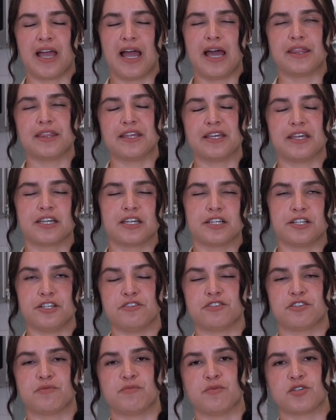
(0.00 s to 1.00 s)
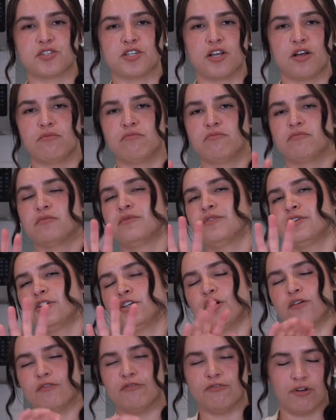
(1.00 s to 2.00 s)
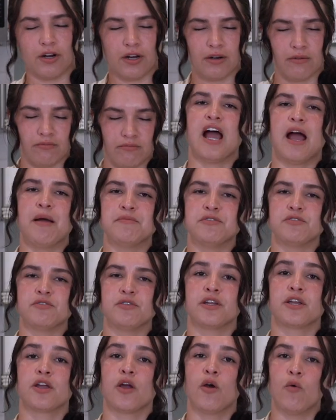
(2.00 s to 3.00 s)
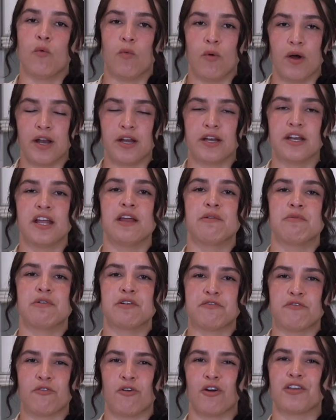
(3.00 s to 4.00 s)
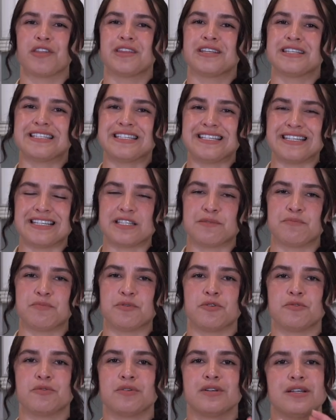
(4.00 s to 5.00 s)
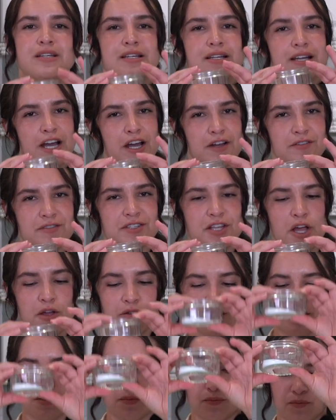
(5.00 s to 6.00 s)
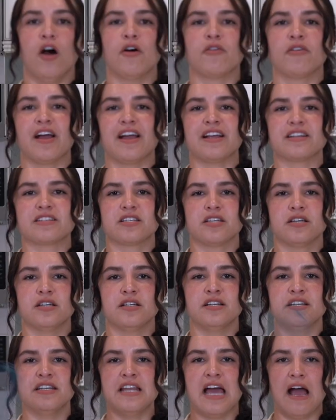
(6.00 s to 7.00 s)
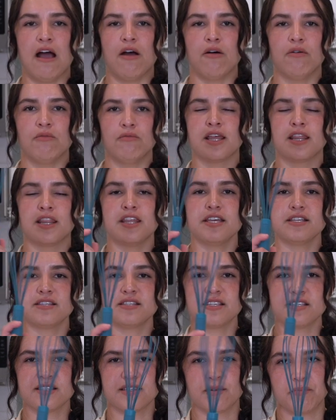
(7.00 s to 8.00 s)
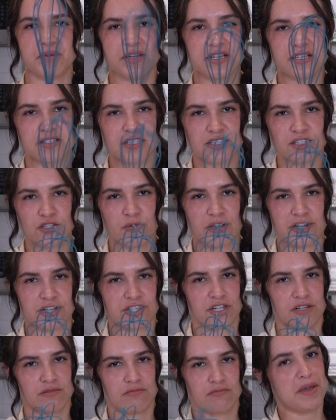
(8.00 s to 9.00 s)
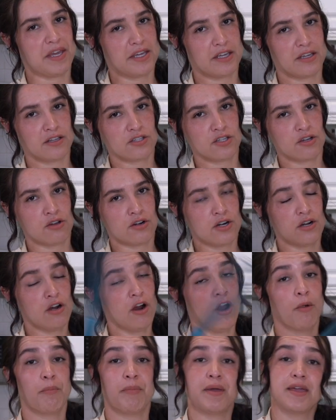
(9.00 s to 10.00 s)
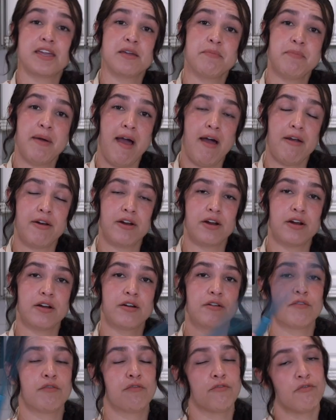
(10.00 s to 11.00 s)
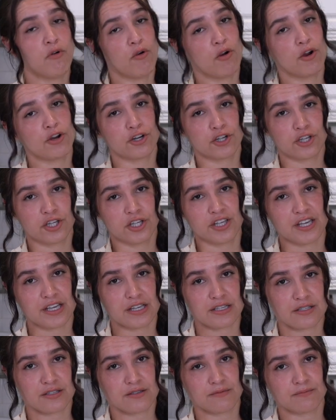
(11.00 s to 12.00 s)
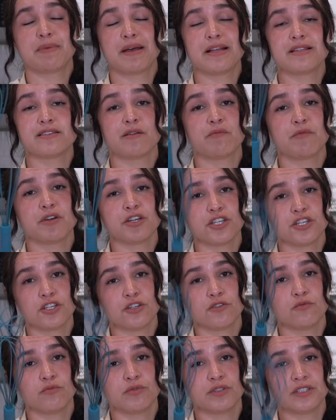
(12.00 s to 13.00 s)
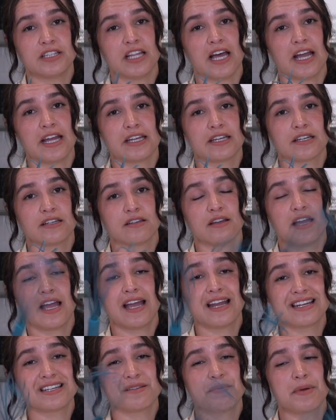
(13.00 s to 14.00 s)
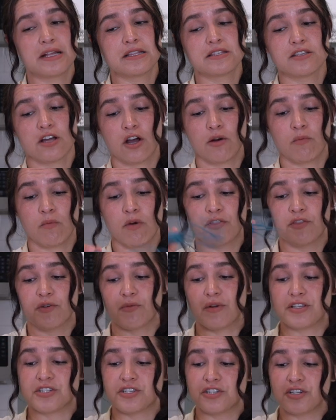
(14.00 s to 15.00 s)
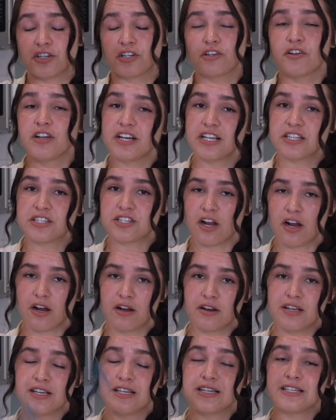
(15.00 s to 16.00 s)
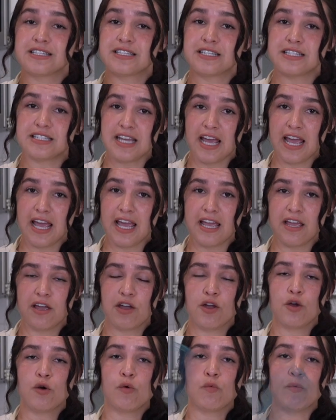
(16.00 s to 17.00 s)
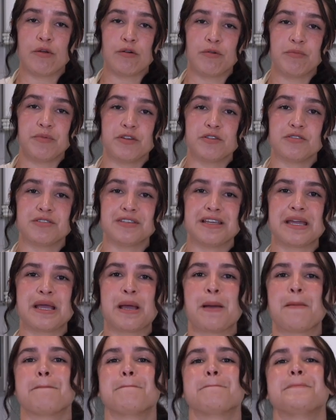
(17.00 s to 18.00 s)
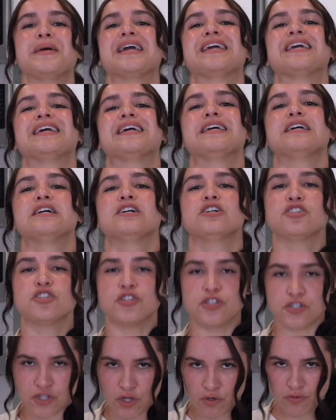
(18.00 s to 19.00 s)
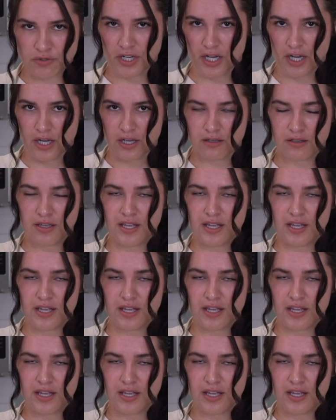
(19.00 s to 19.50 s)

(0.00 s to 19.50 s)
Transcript: I think it could use some more salt, go for it. I'm doing 1 1/4 teaspoon of salt. All right, now, this is a big situation. Baking soda or baking powder for your cookies. Depends on what you would like, and it depends on what the rest of your ingredients are. Today, we will be using baking soda,